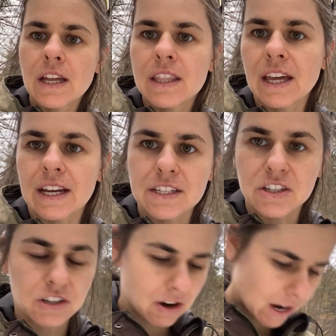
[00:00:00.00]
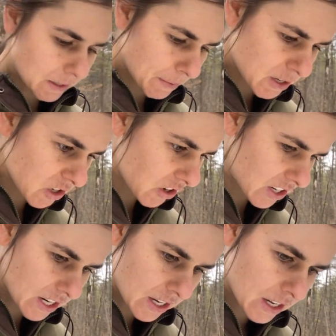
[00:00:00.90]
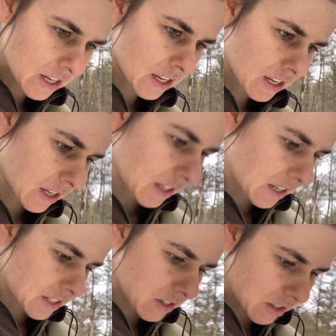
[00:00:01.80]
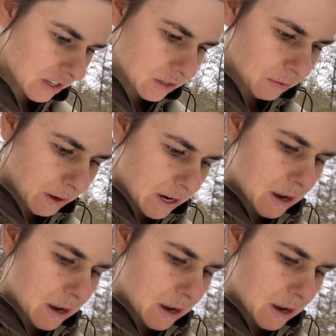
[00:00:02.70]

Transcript: I think I just cracked my screen. So this one